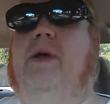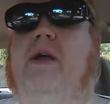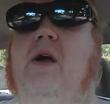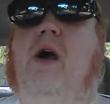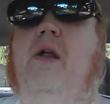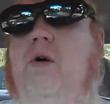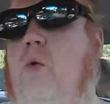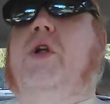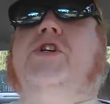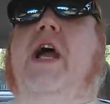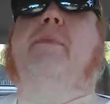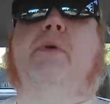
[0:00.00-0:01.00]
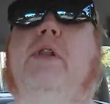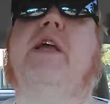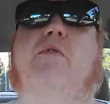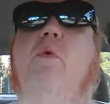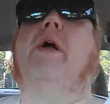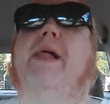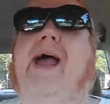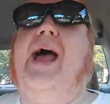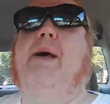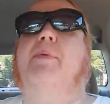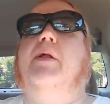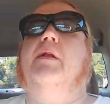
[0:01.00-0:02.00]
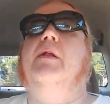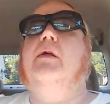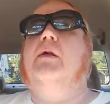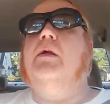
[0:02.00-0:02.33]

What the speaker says: McConnell, which I believe will happen.